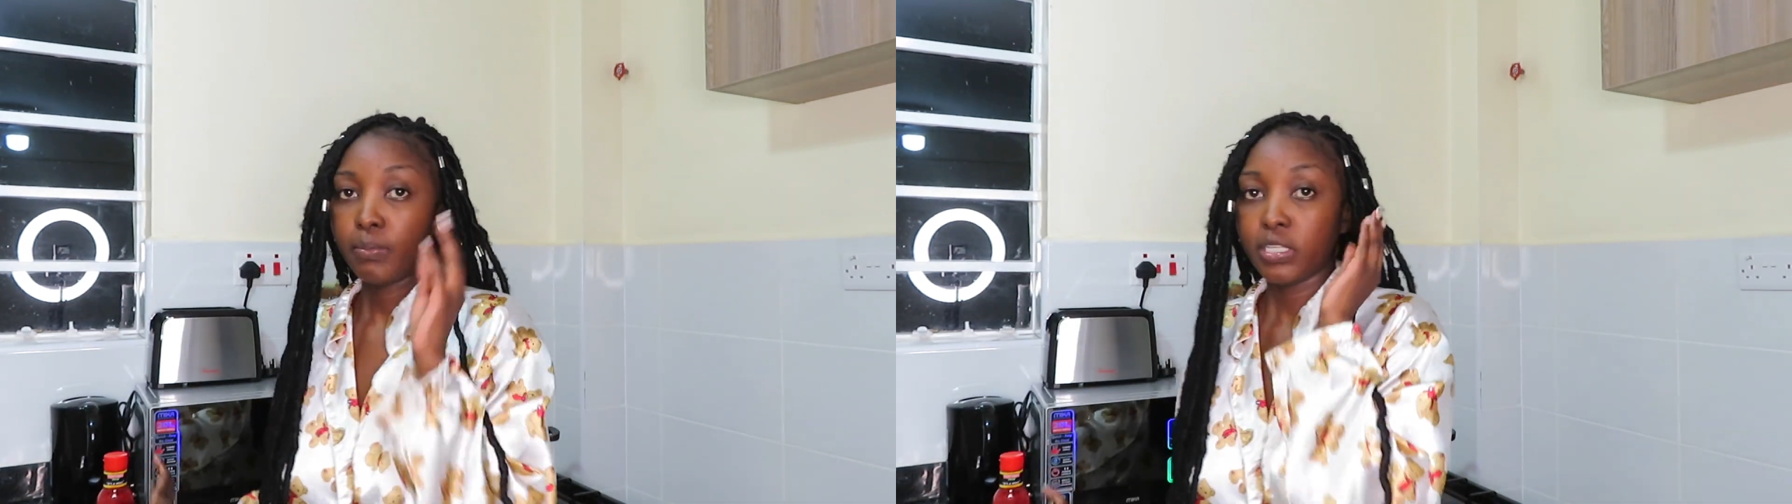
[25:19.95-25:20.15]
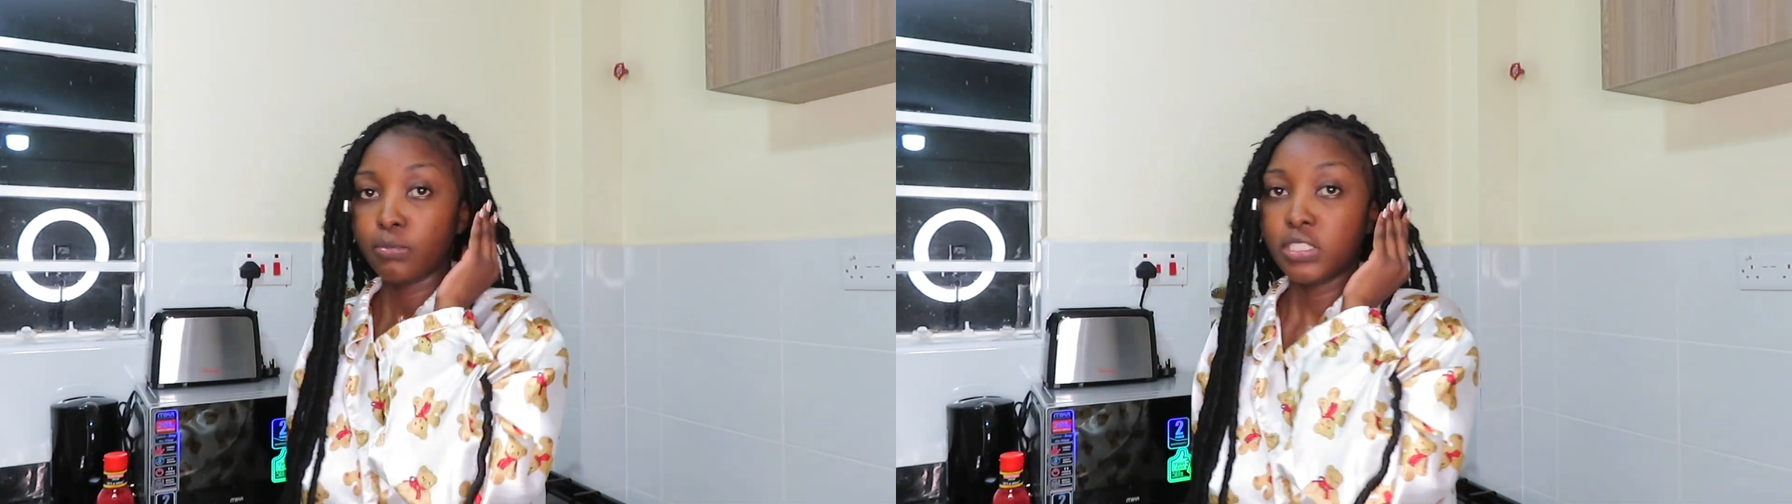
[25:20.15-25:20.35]

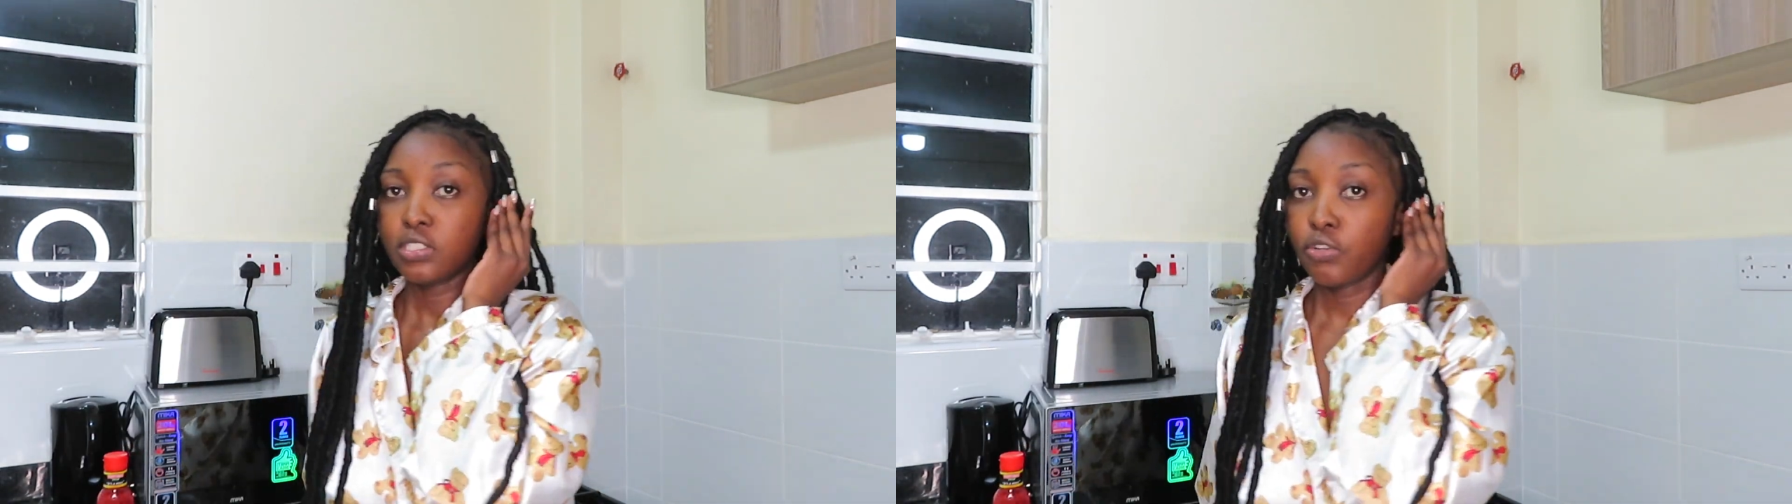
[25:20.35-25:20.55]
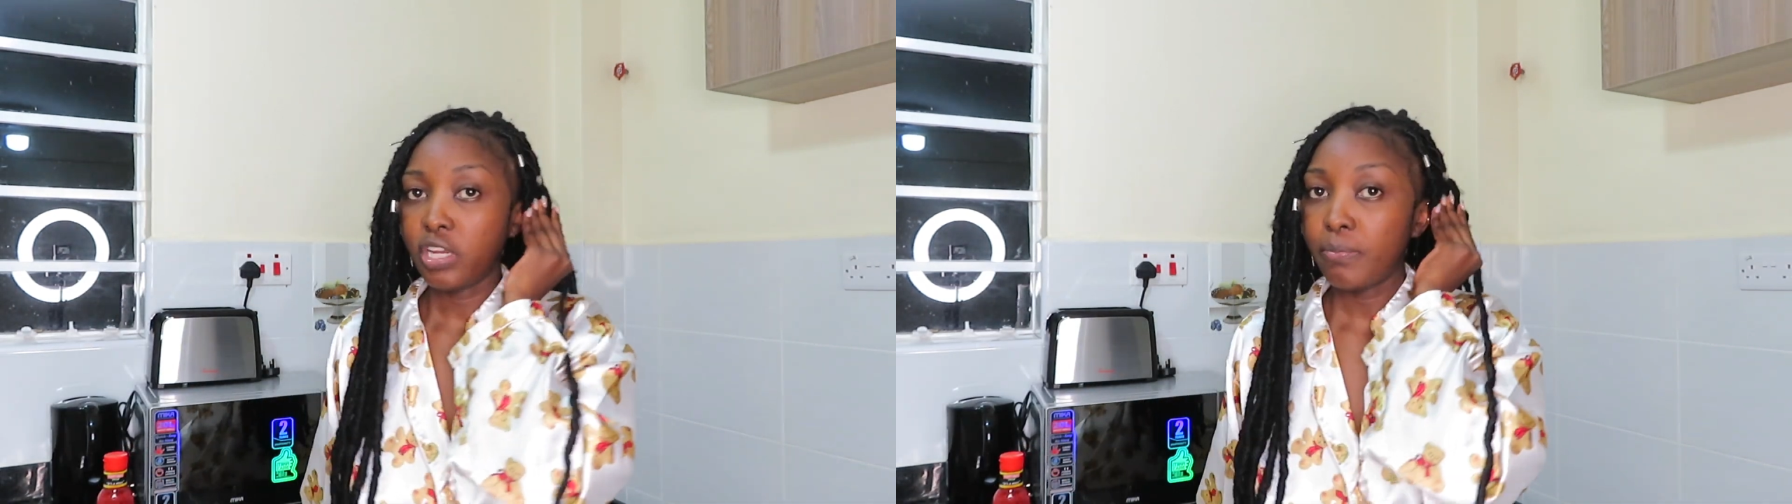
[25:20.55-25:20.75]
but I'm
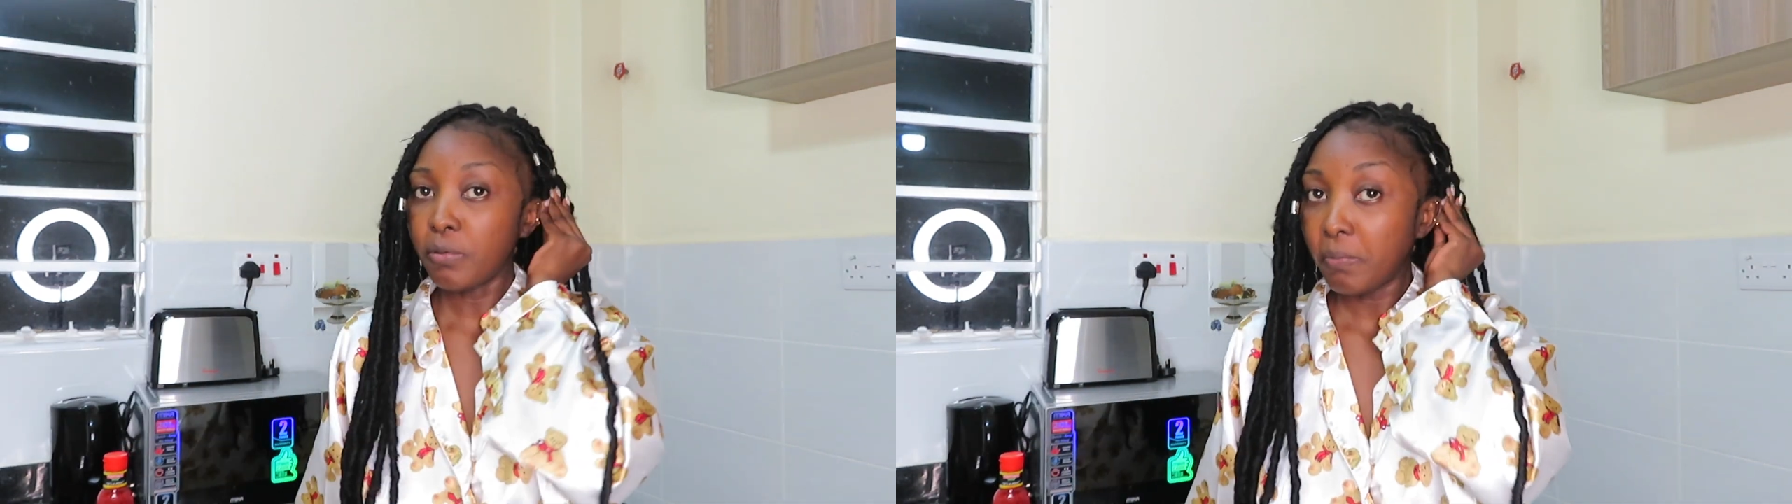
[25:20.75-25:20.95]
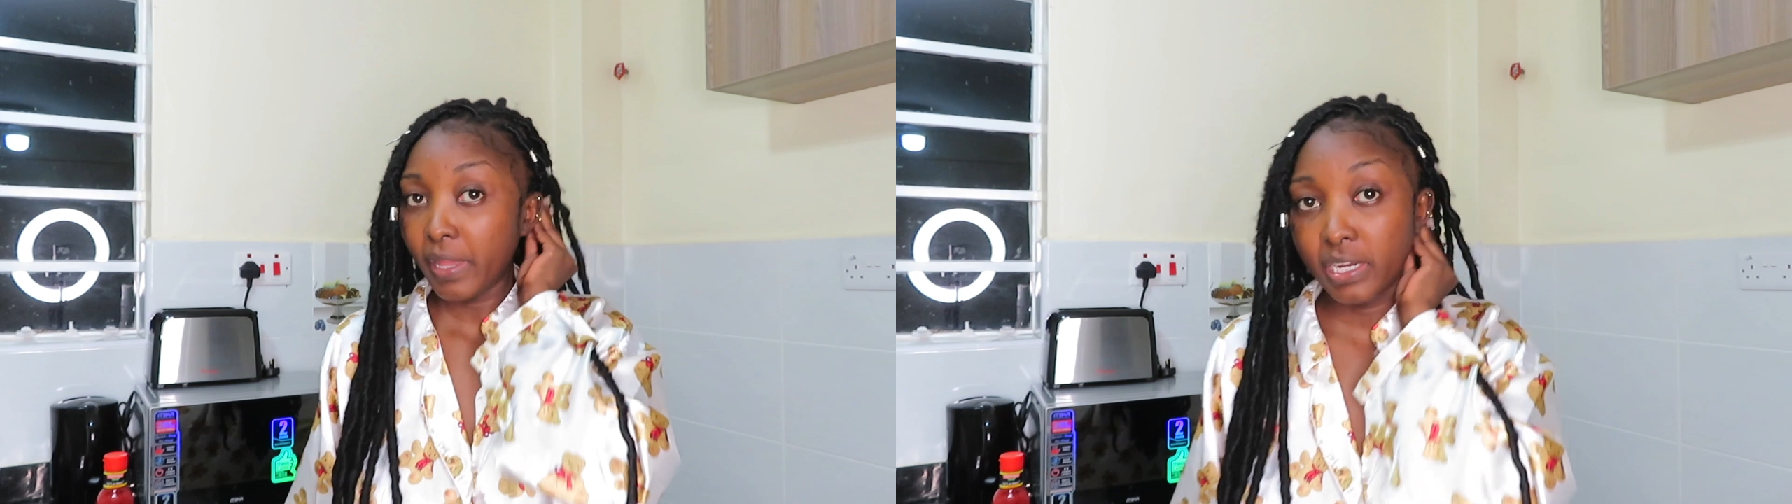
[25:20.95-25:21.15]
just gonna
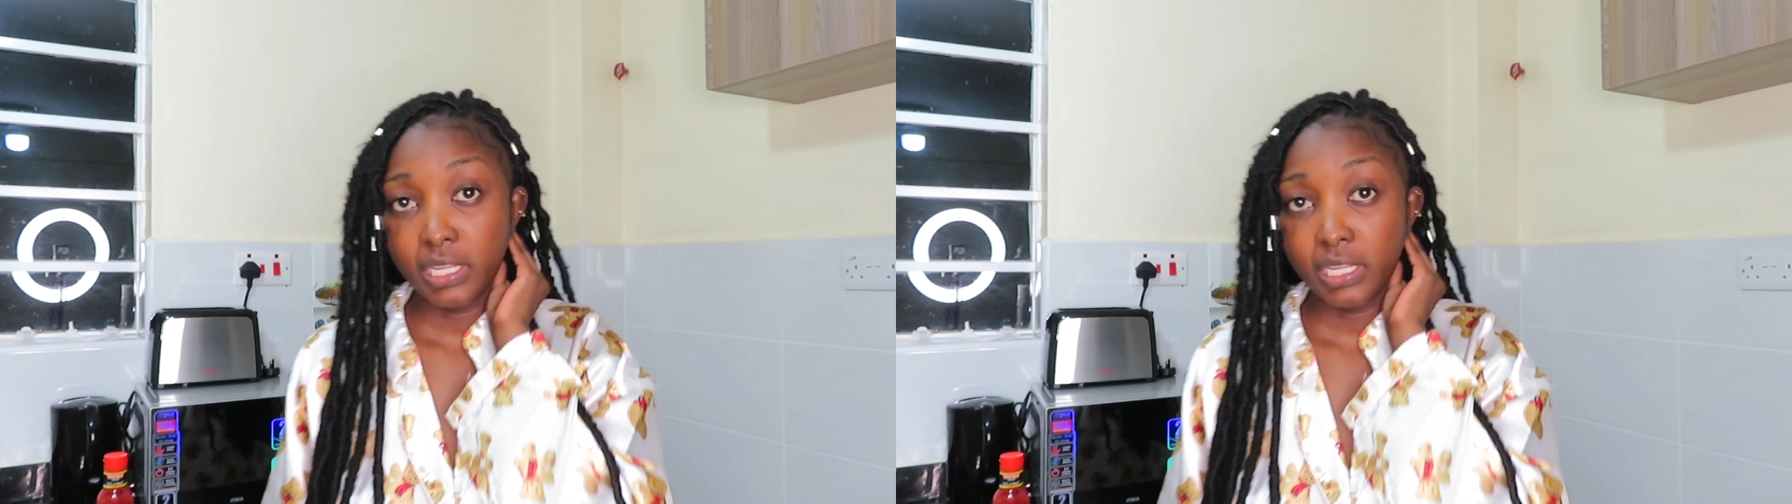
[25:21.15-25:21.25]
prepare